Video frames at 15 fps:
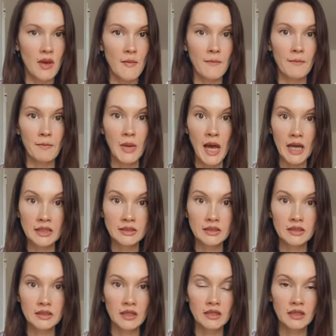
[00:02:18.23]

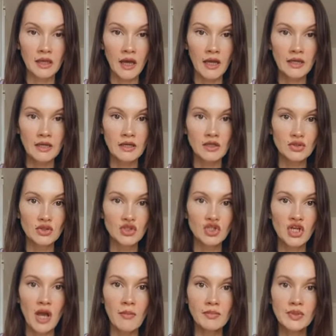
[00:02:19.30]
But it kind of
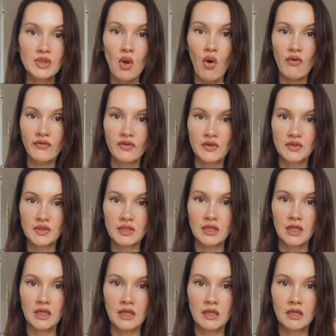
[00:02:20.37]
jumps off your
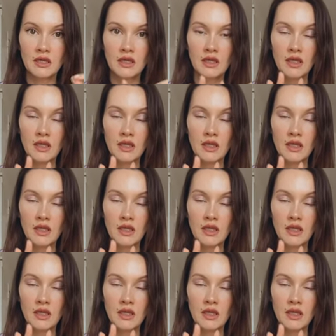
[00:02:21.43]
skin